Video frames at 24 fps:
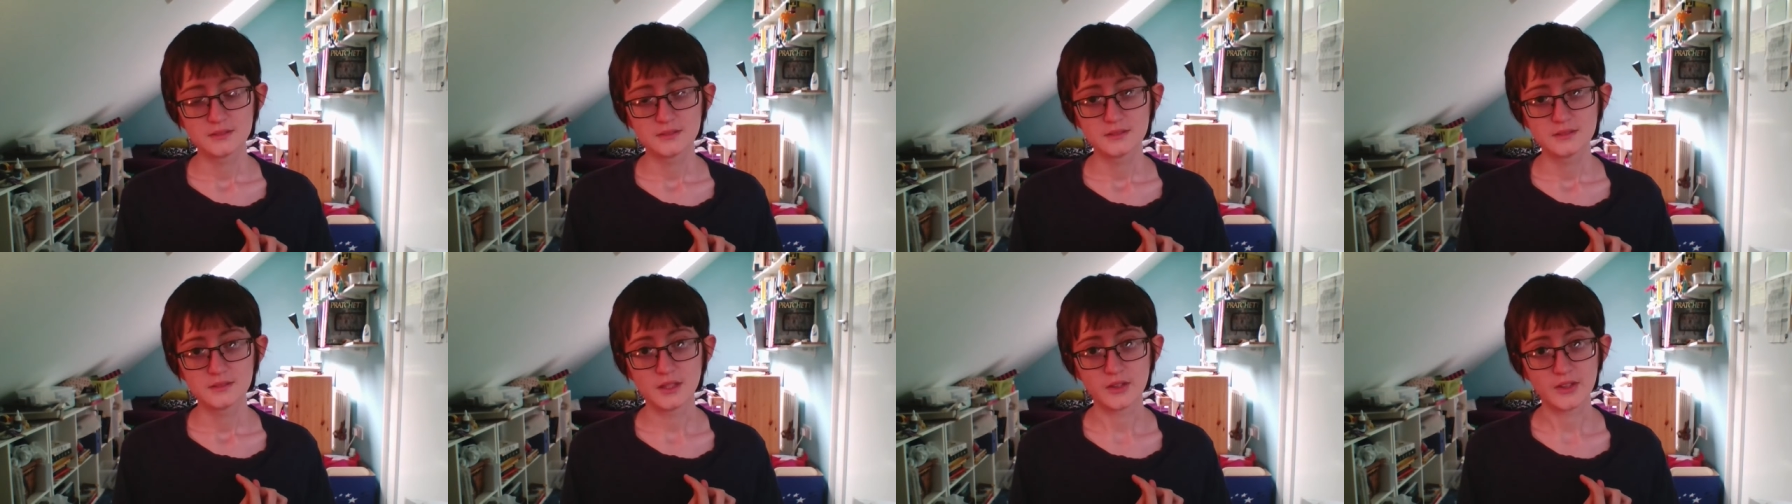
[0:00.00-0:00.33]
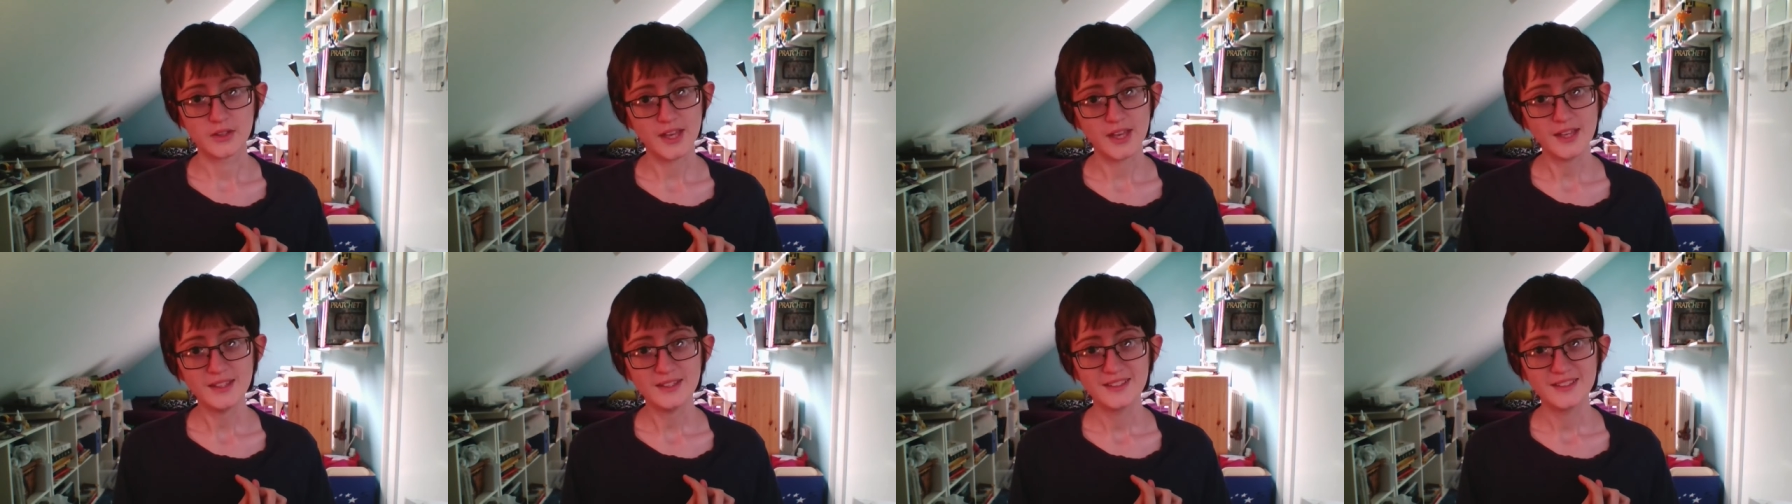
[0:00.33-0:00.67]

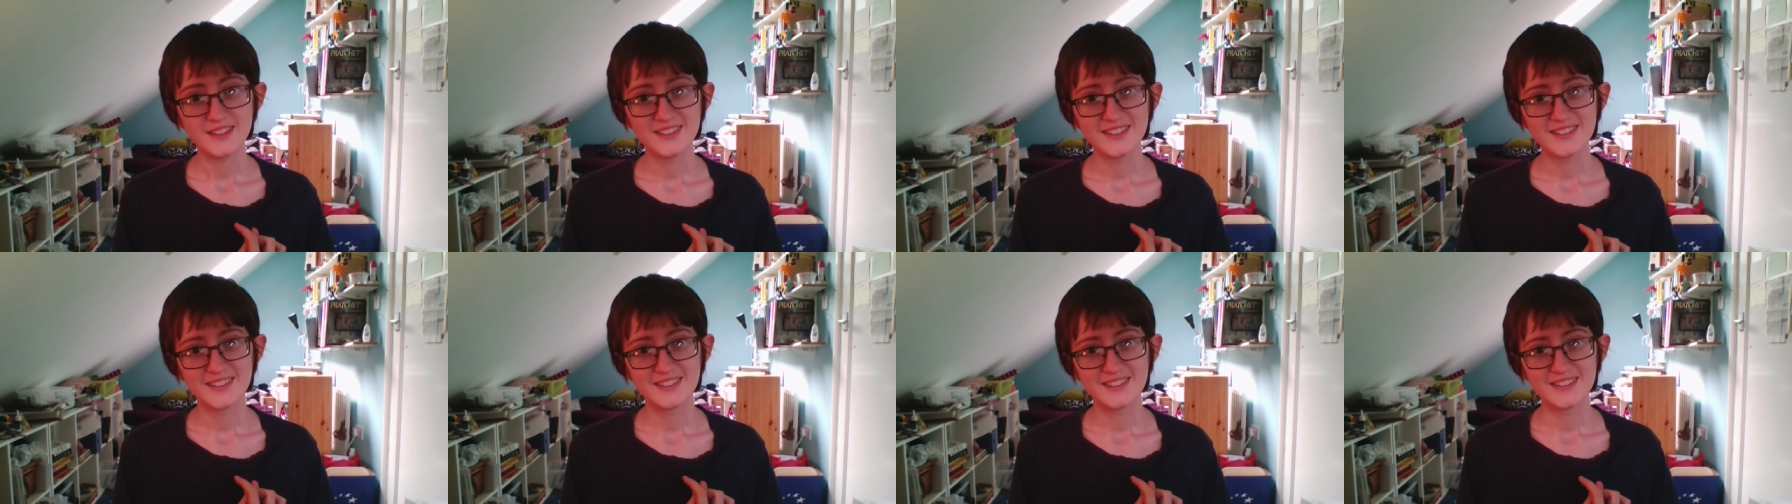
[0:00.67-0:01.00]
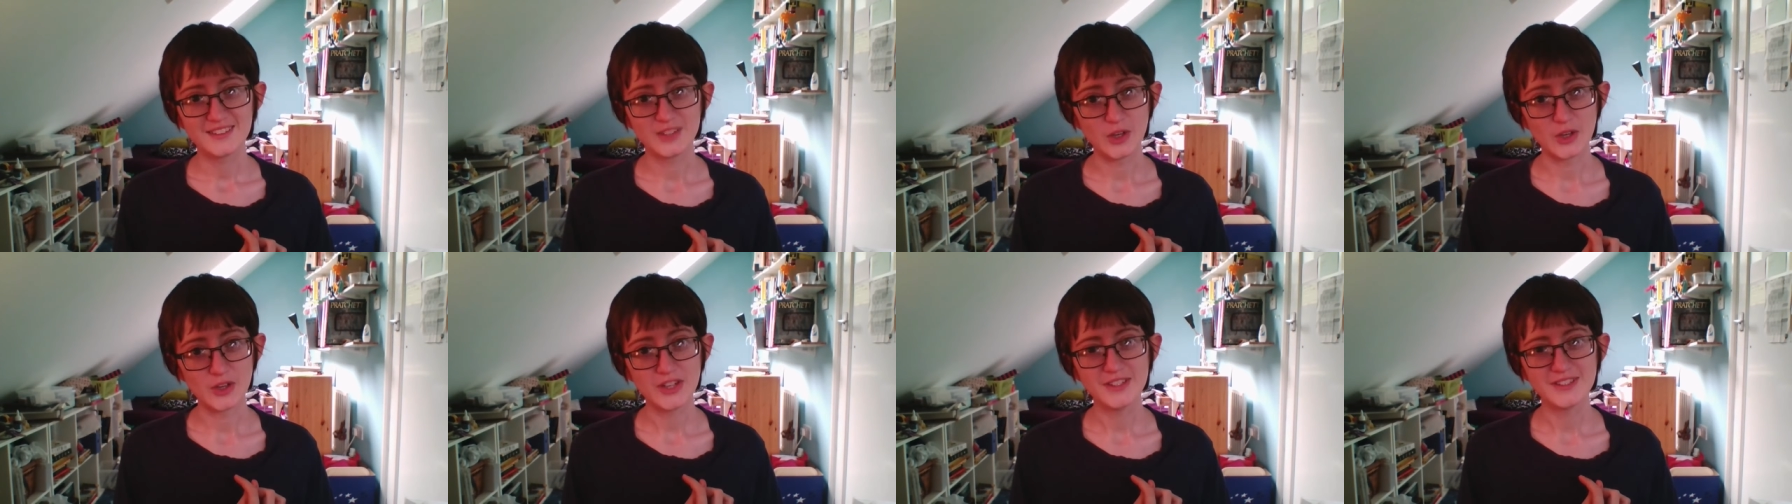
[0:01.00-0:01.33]
Okay,
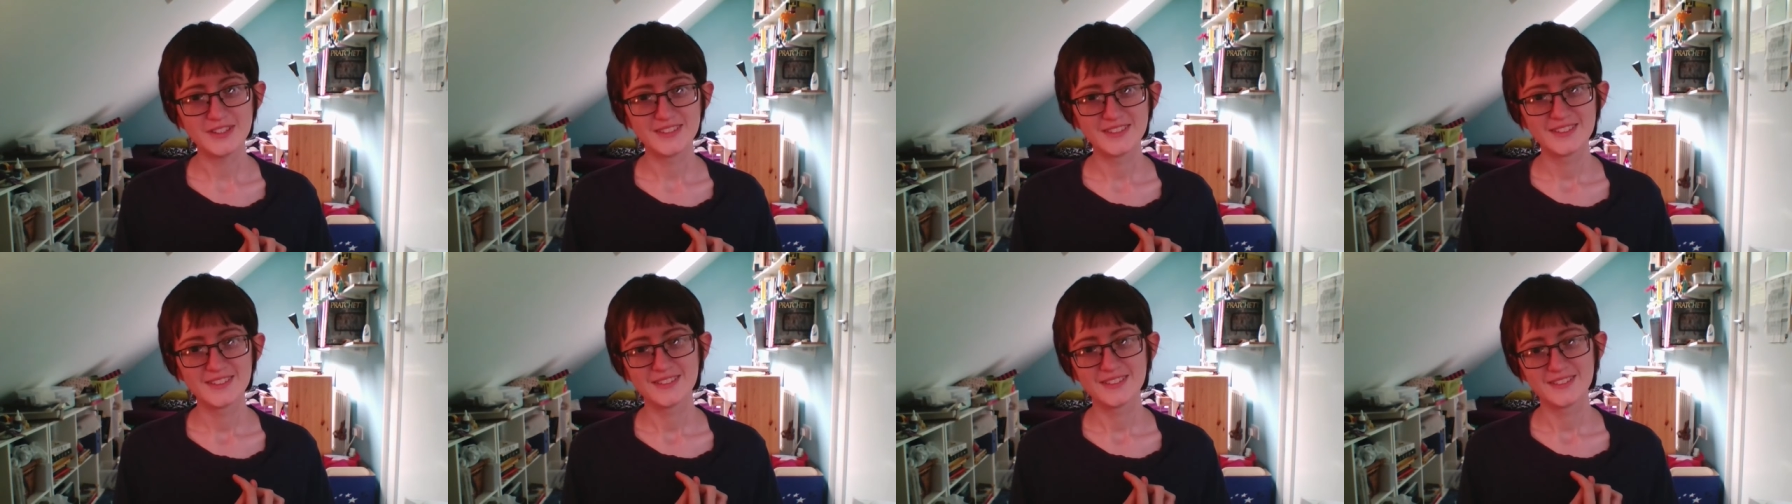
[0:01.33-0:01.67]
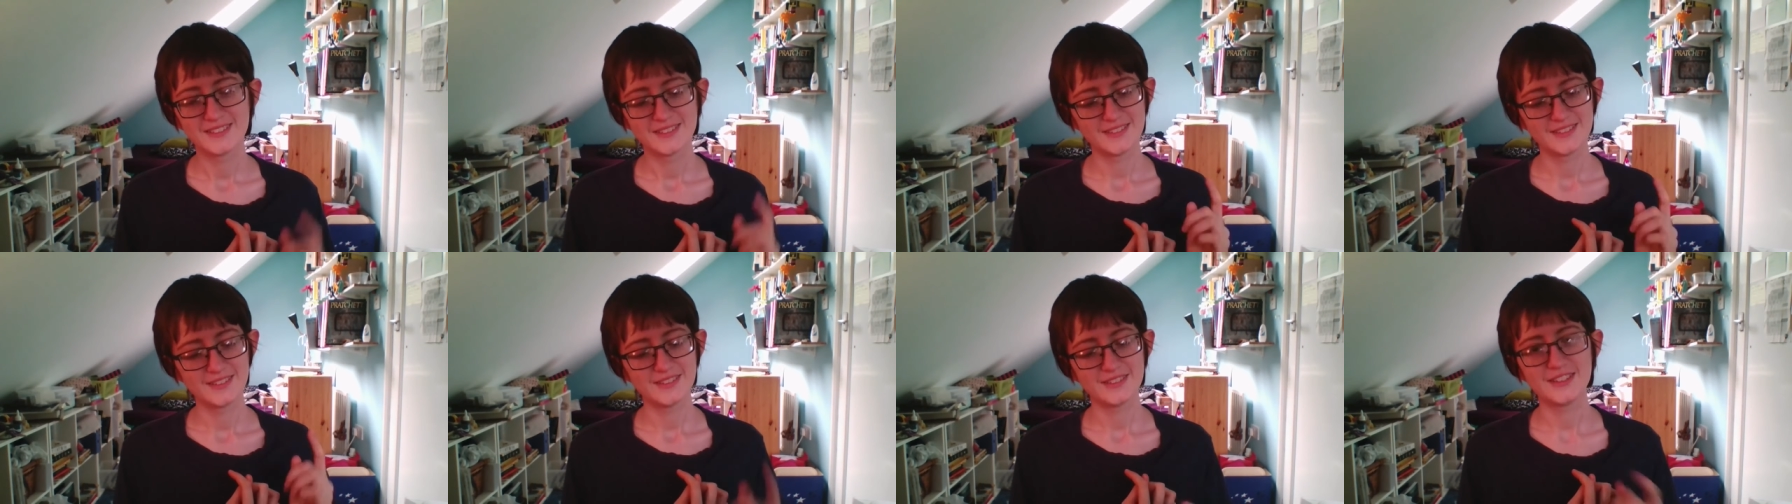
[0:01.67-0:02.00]
got it?
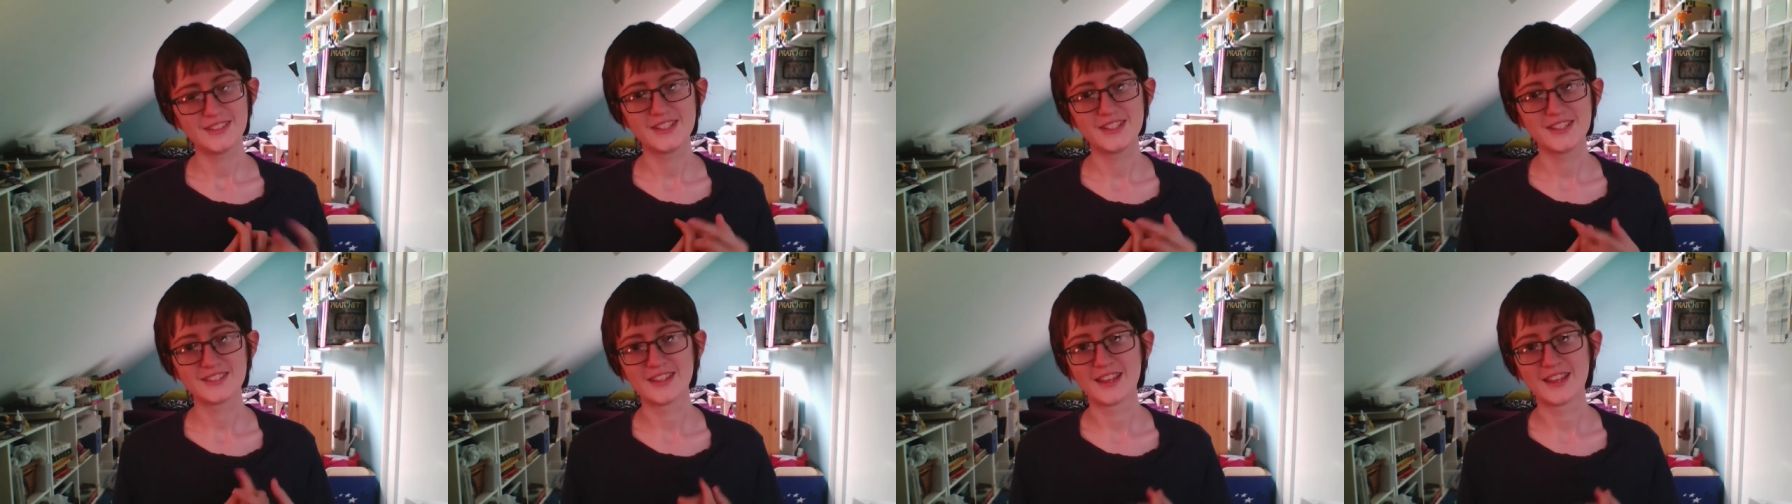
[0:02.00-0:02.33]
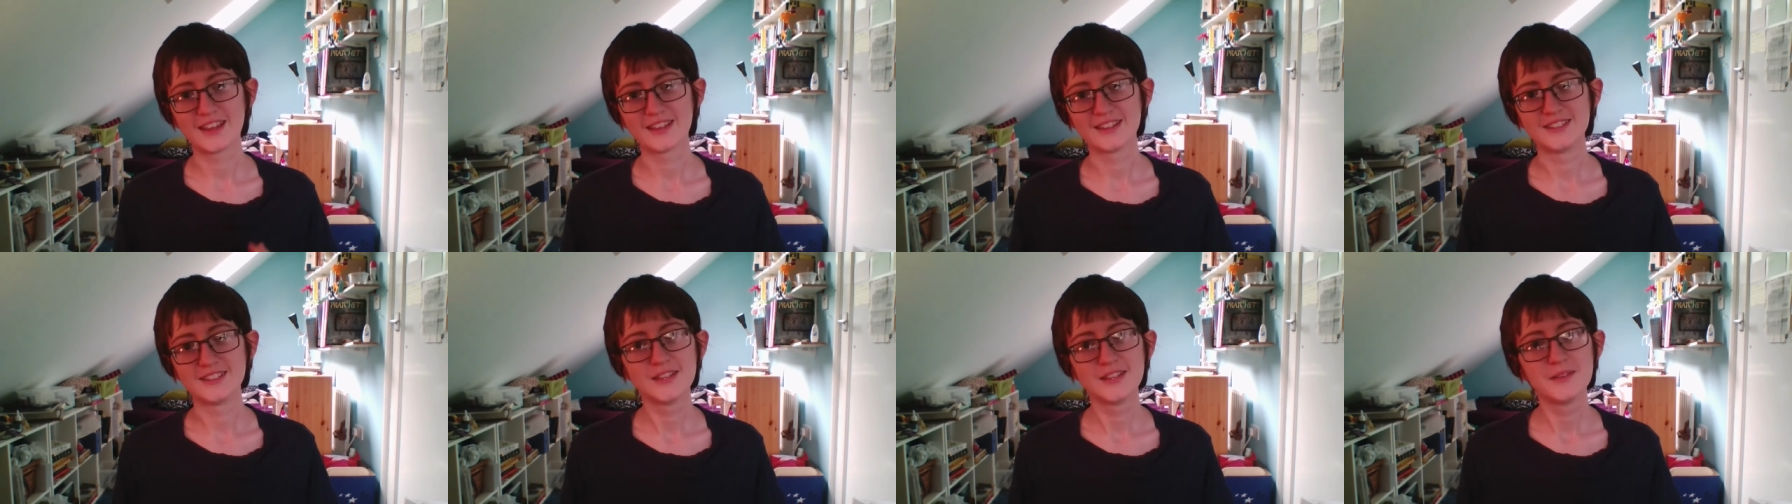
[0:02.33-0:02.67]
See you in a
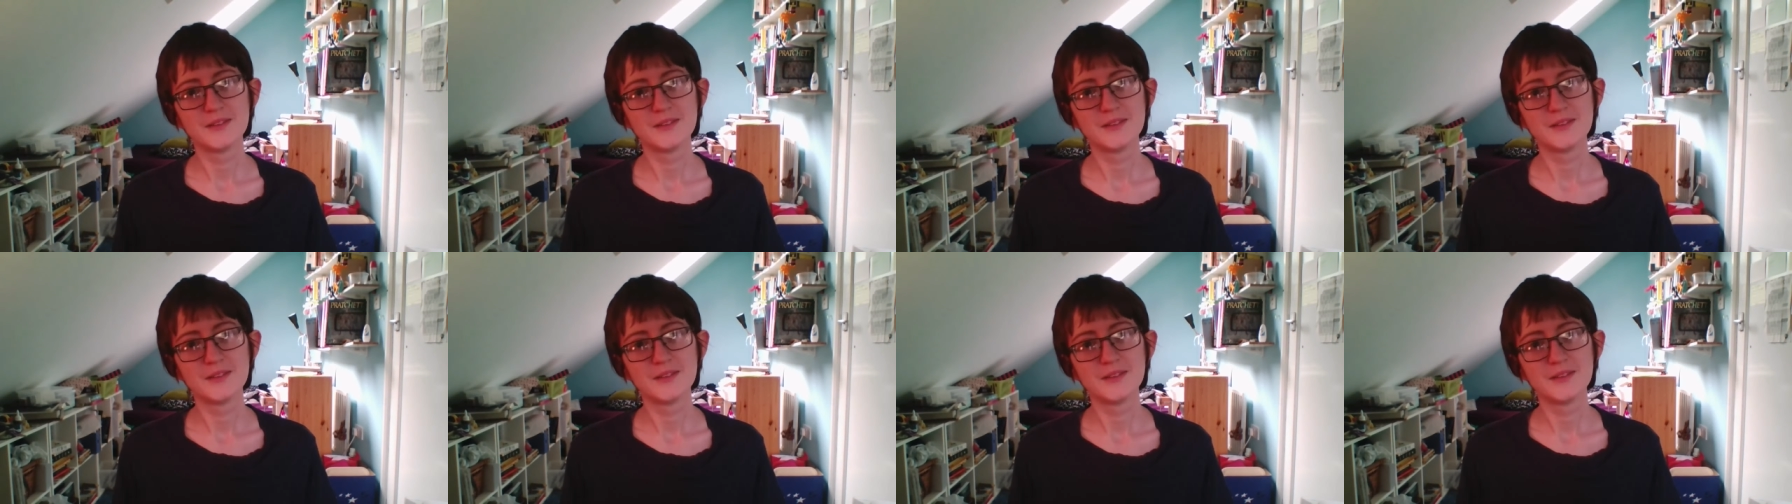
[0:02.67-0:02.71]
second.